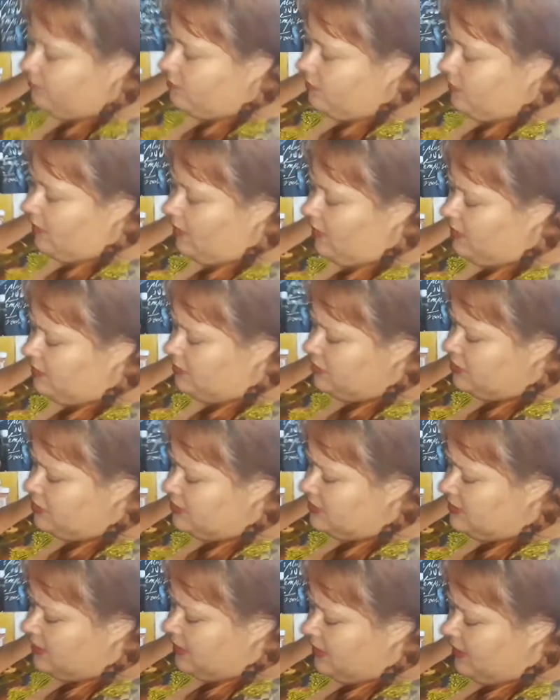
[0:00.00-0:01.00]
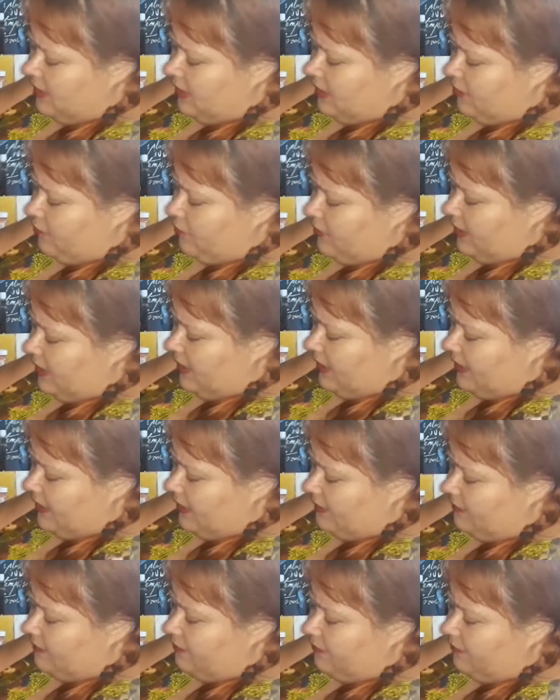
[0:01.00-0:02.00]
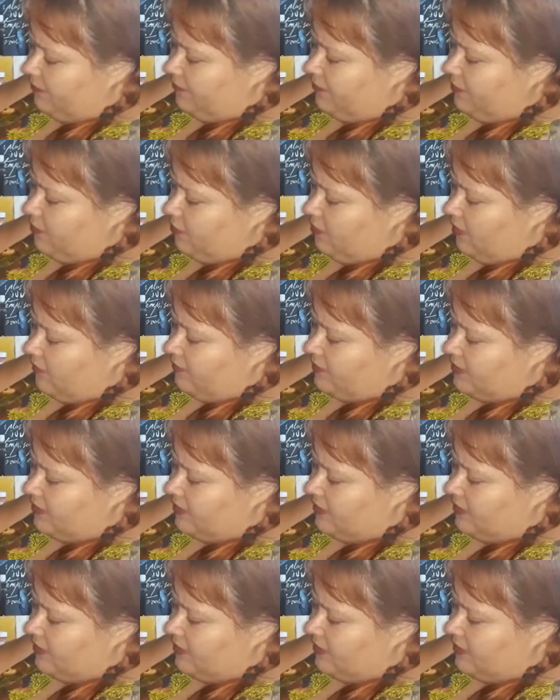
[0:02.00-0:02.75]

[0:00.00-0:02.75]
and just really get a feel of a